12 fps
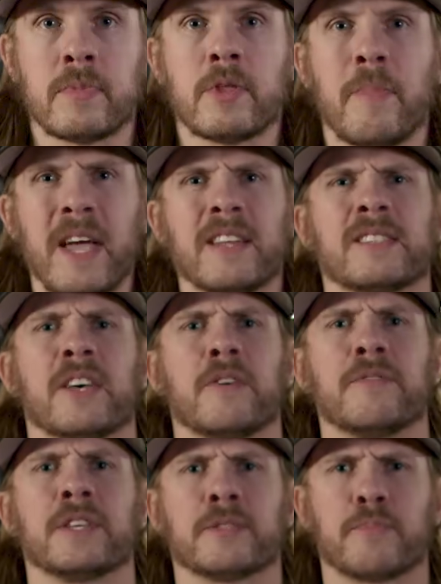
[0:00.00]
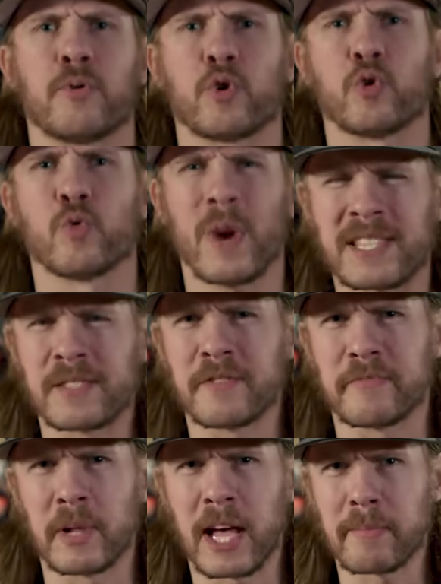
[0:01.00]
The band itself is
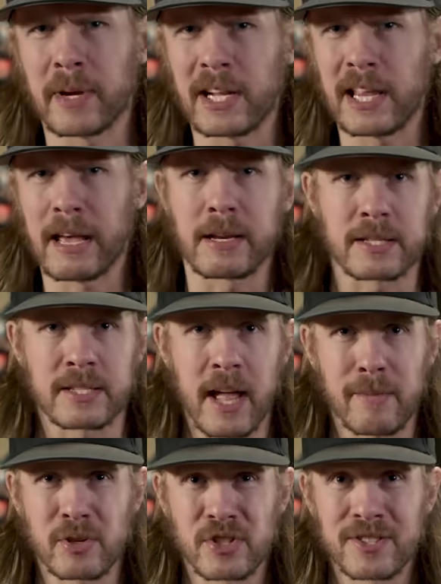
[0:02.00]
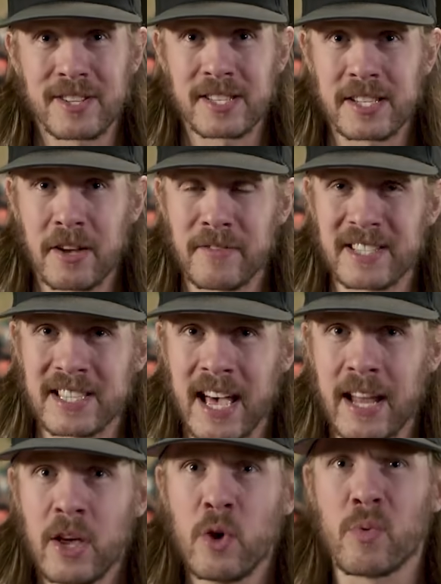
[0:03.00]
progressive black metal and establishes itself as
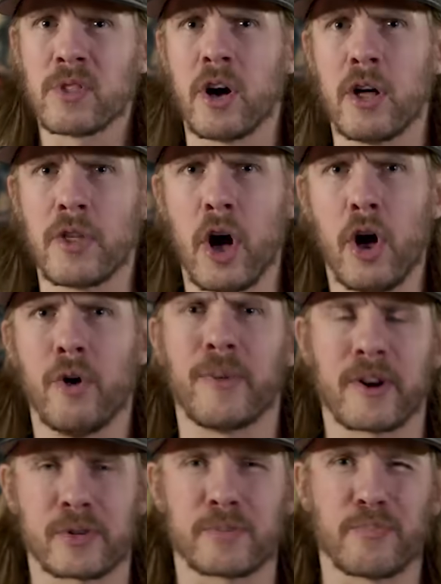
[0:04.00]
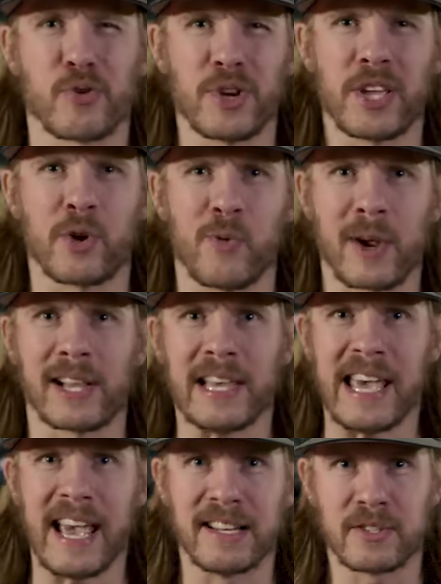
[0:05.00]
that with all the hallmarks pretty
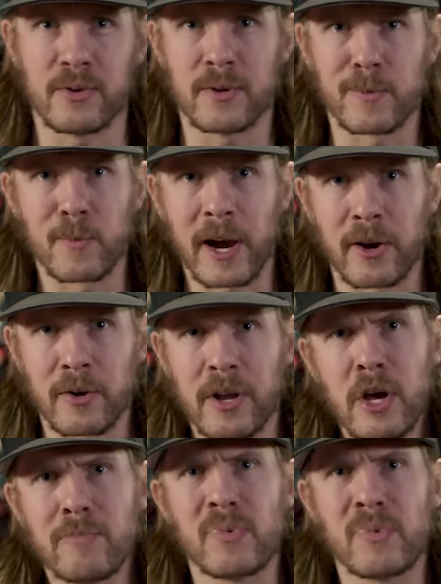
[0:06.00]
quickly into the record.